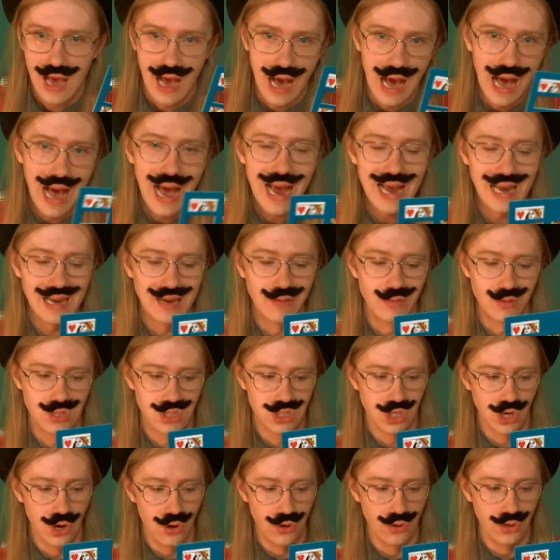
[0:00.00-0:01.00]
I
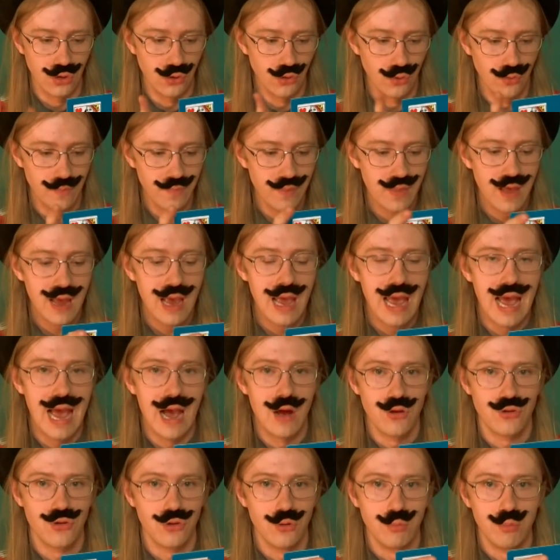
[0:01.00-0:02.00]
show you
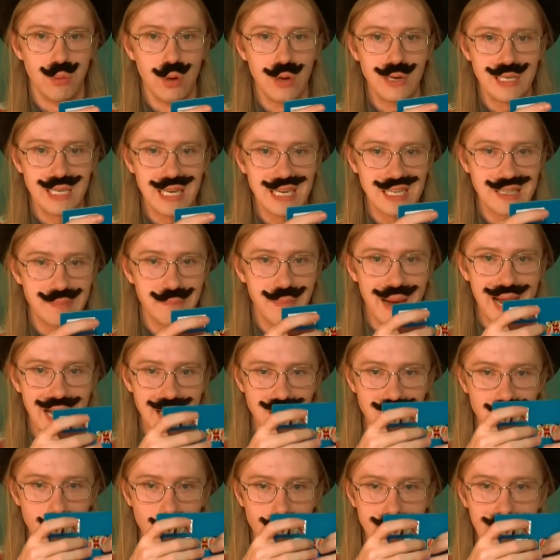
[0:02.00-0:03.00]
how to put it
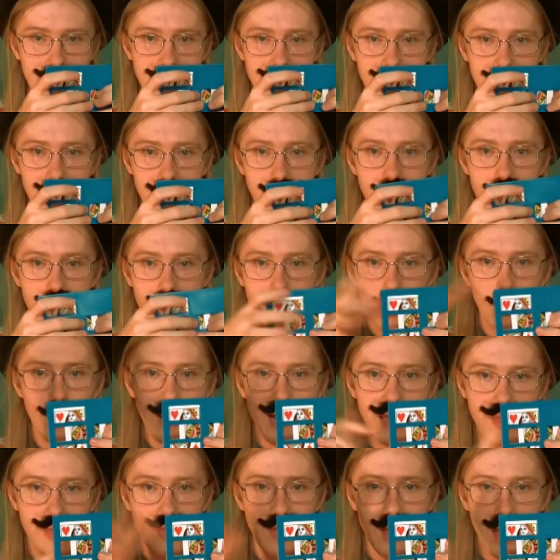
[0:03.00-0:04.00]
back together
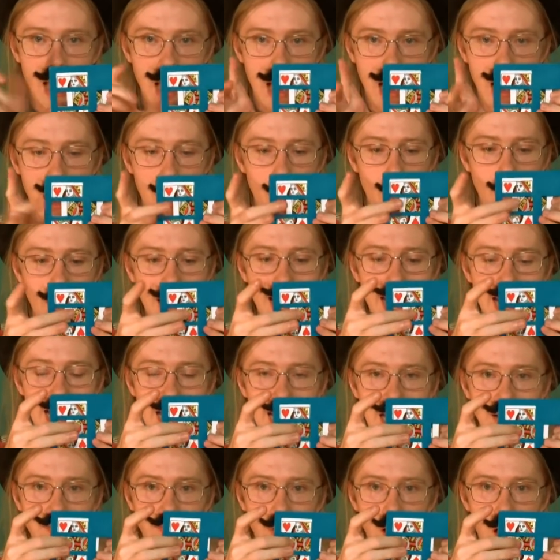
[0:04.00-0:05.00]
with a
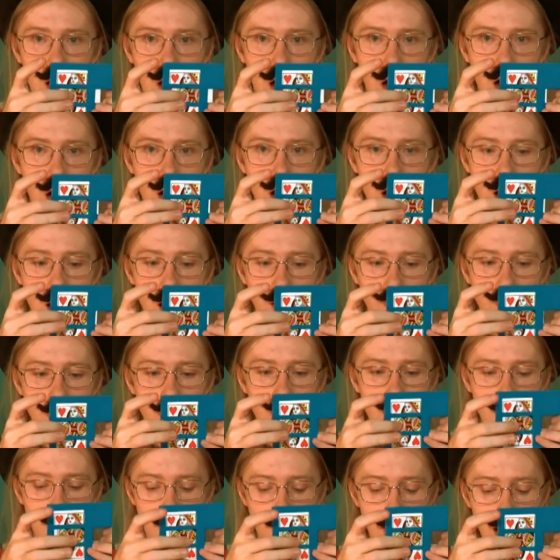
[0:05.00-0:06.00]
wave of
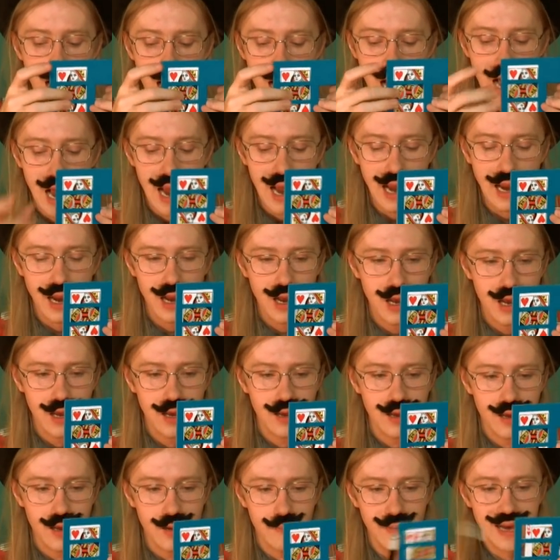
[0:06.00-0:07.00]
my
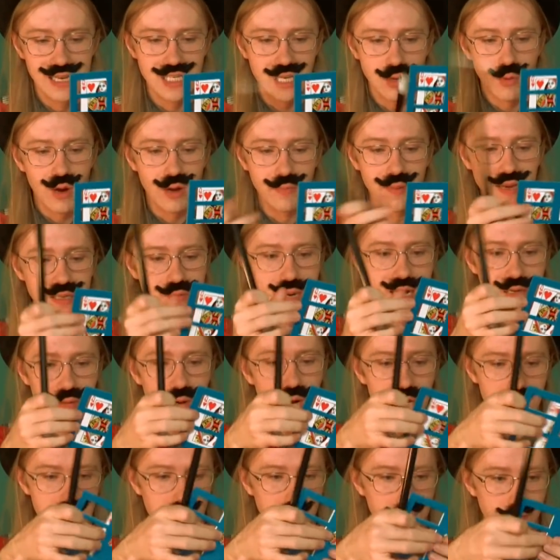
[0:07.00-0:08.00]
magic wand, bish bash
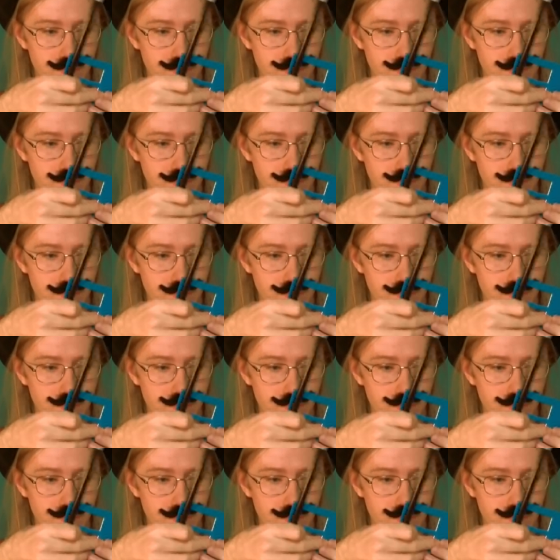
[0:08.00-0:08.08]
bosh,